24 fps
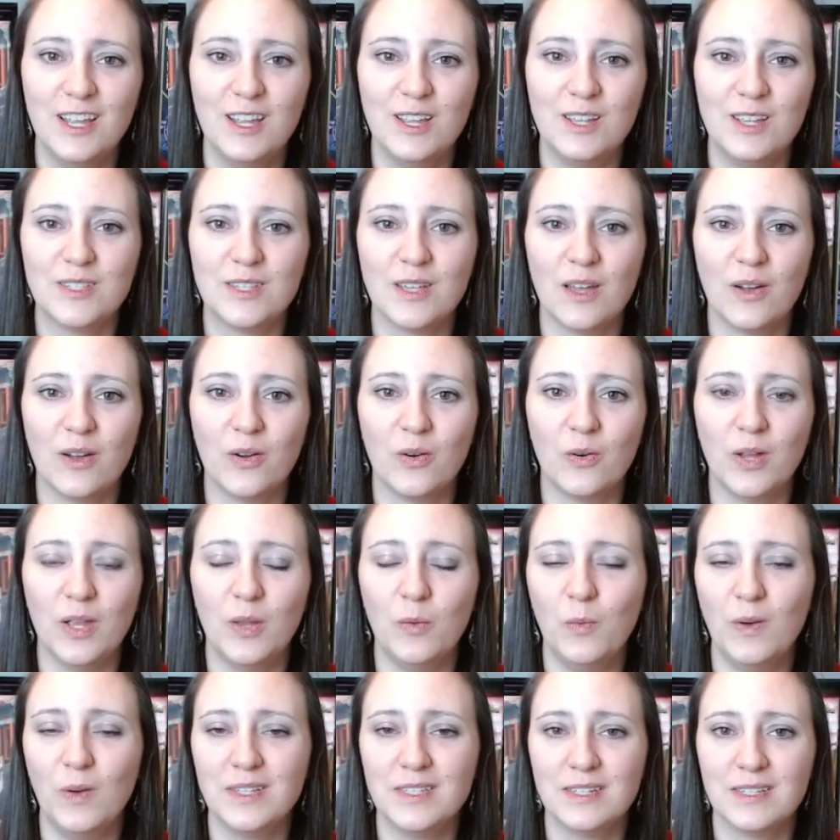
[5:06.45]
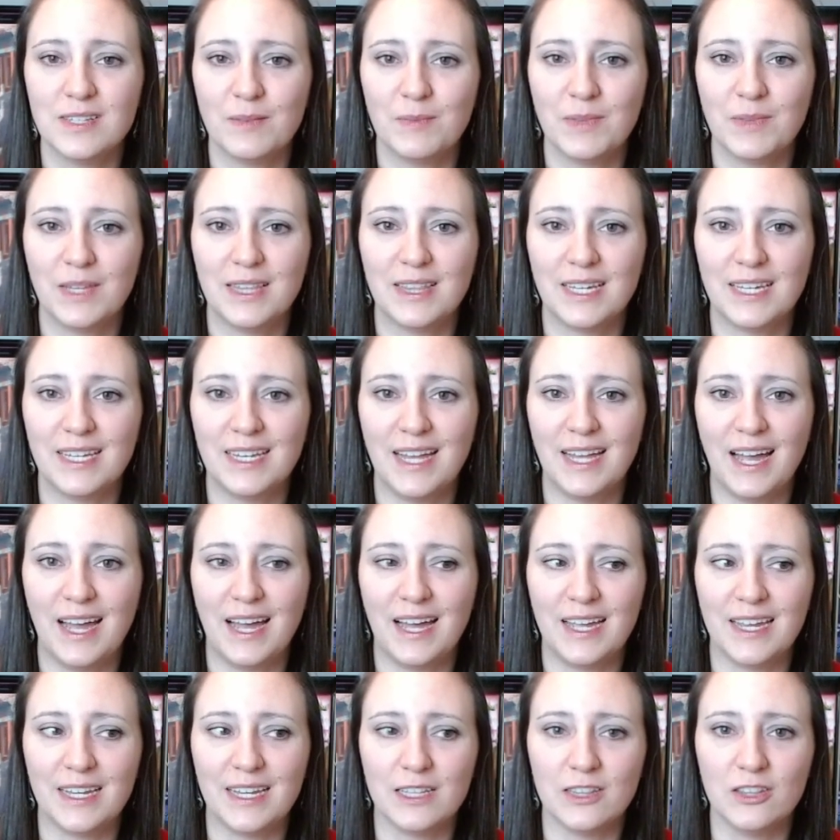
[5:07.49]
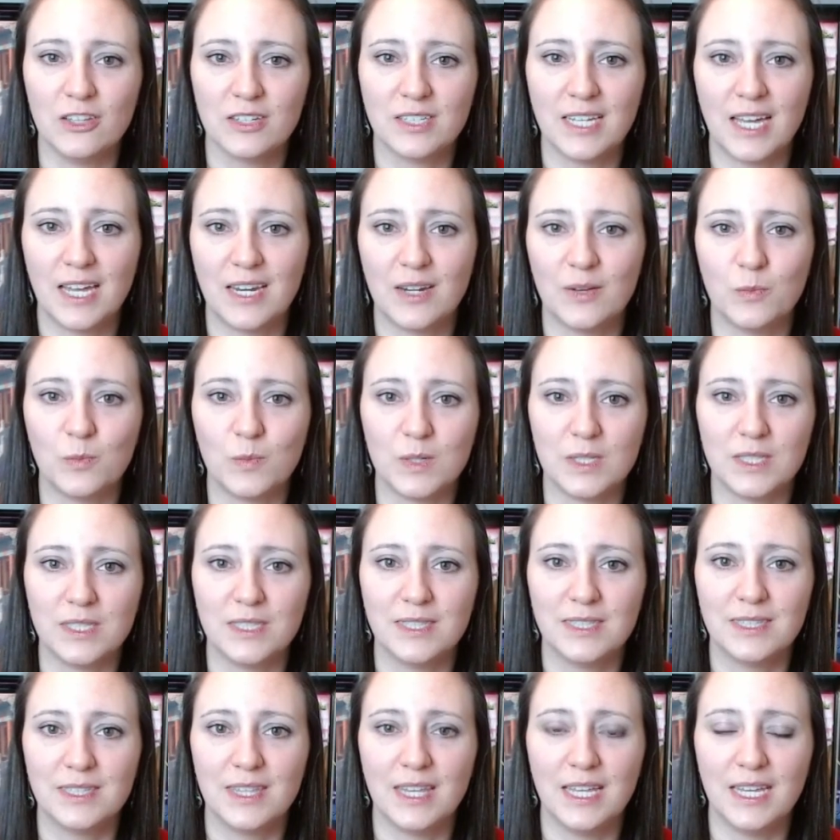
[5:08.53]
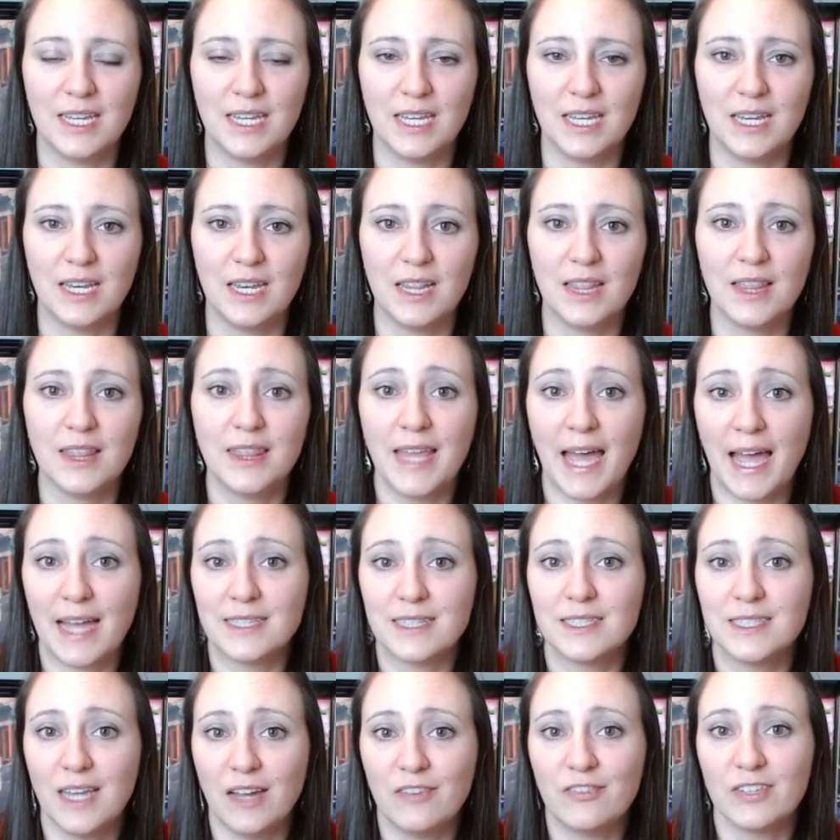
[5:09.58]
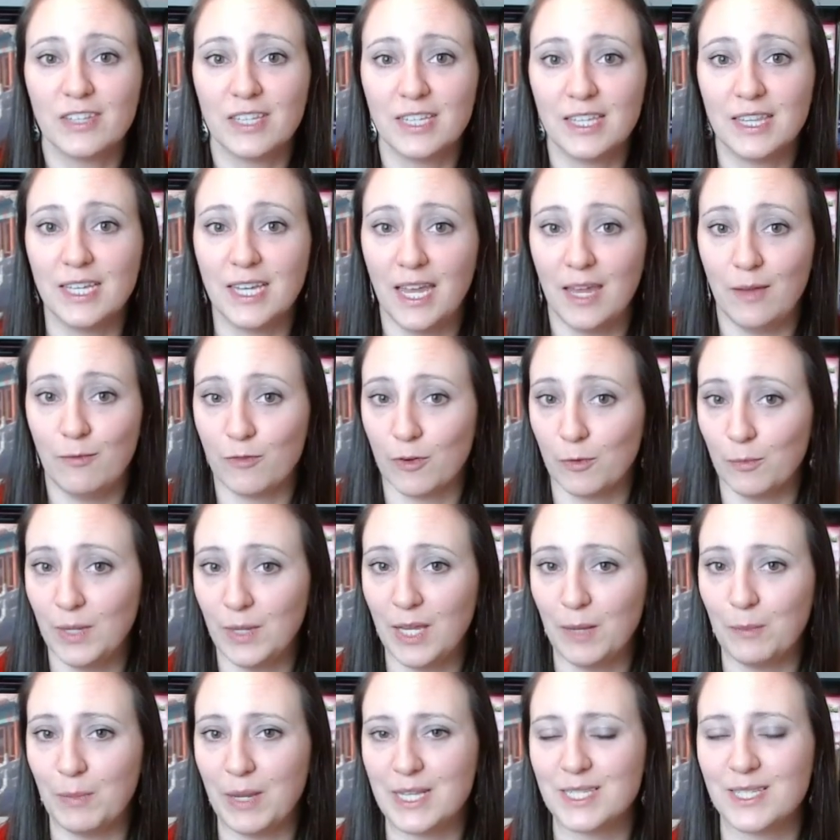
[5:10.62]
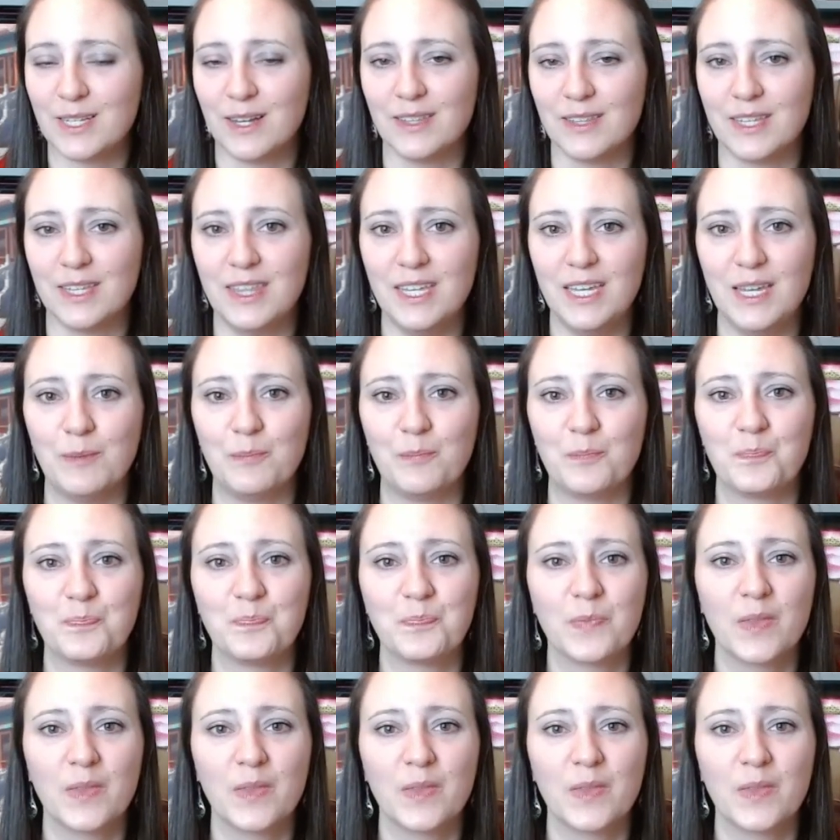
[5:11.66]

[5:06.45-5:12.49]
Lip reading: So it wasn't something that I looked at and was thinking, that's definitely the game for me based on the theme.